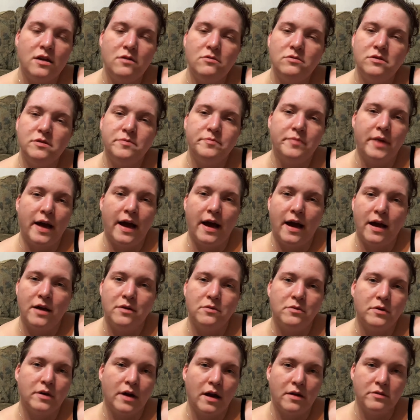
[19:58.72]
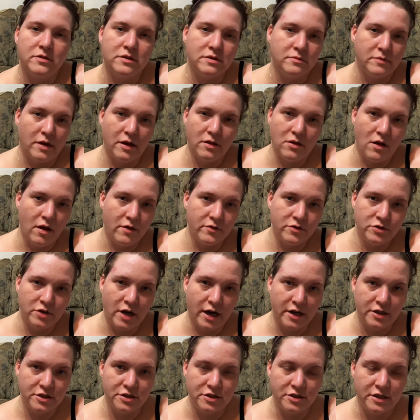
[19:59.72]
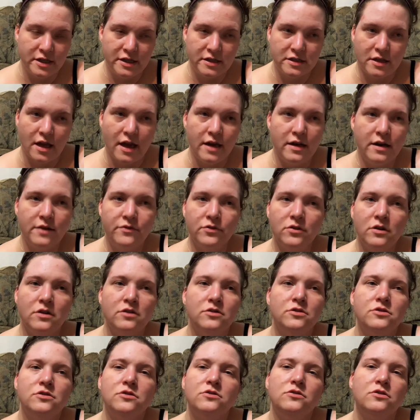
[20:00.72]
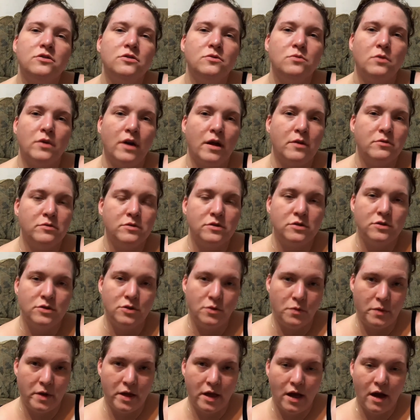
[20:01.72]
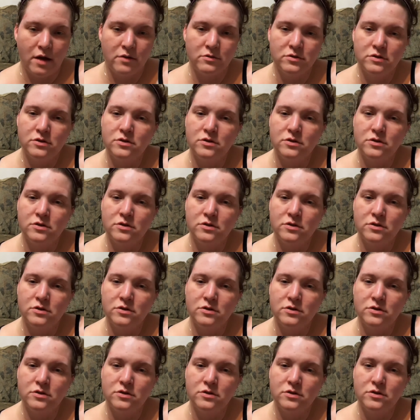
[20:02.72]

It was bad when I was in my law of attraction days. I never understood what I was doing. I